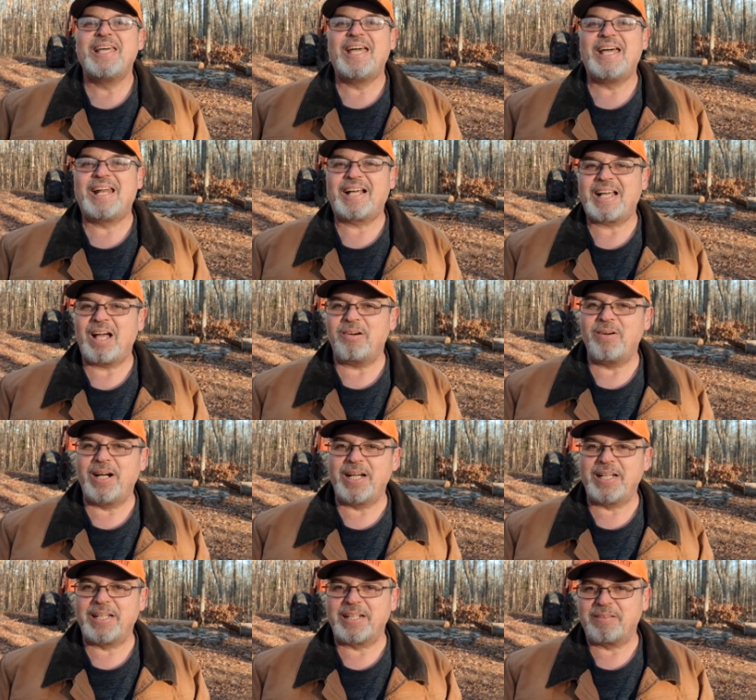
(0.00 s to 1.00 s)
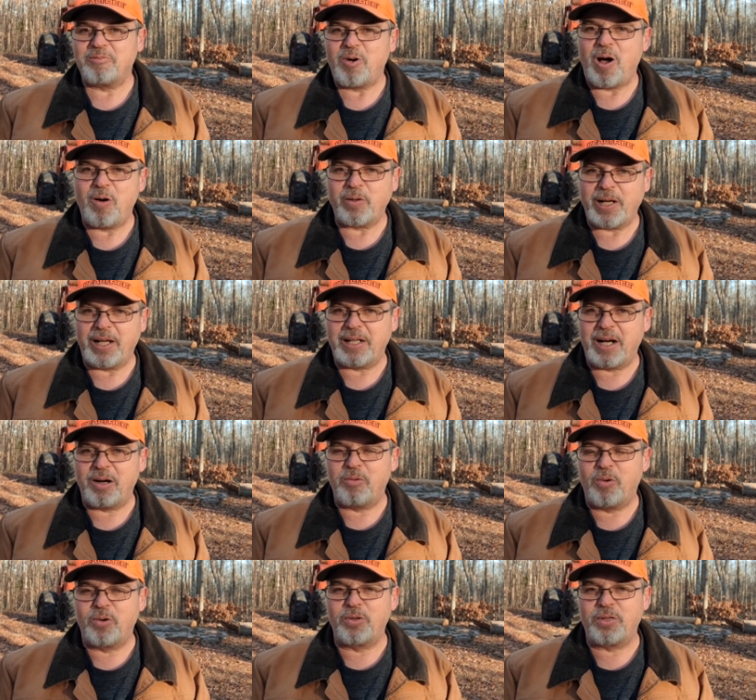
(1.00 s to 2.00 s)
and I got ready to walk down
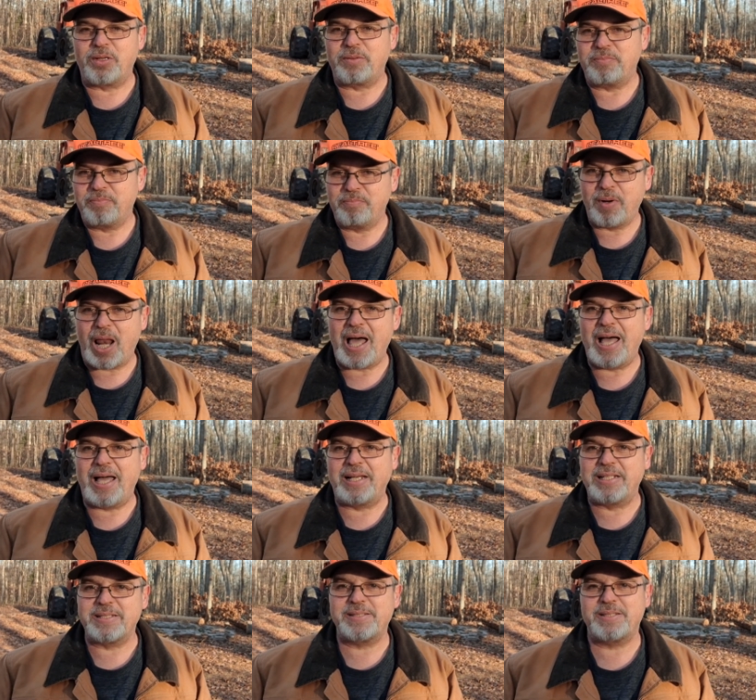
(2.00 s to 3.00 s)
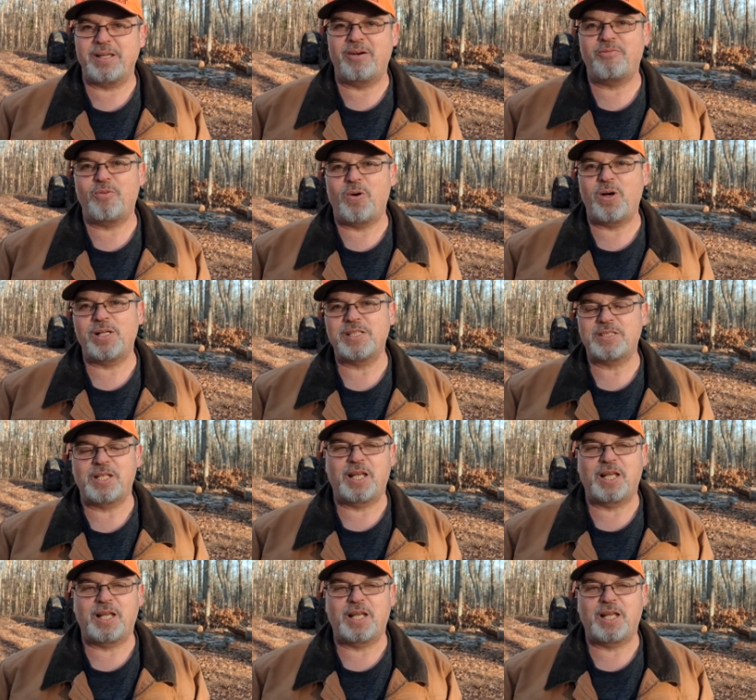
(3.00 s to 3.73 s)
there where the blind and stuff was